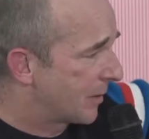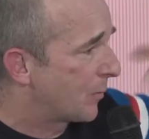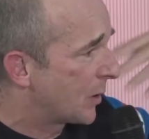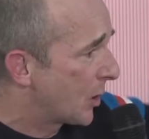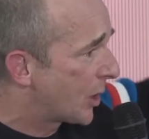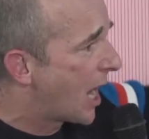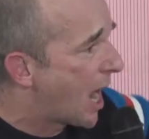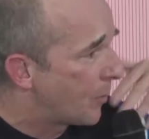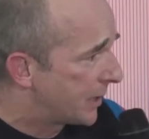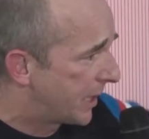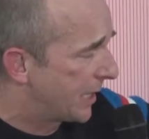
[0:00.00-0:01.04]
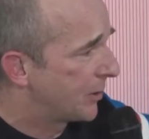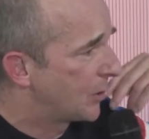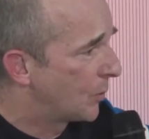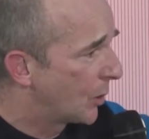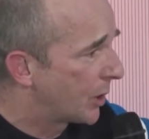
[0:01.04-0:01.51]
your car will take you
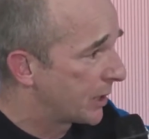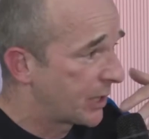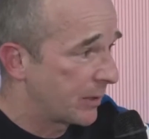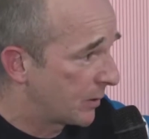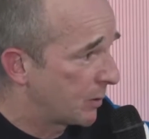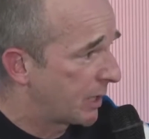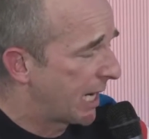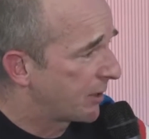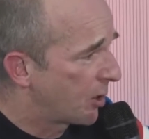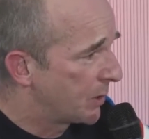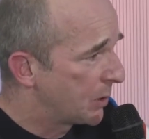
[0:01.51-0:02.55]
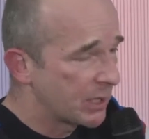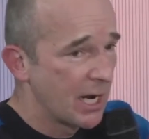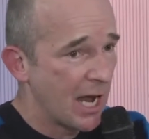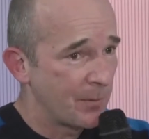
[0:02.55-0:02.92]
to work. You can commute.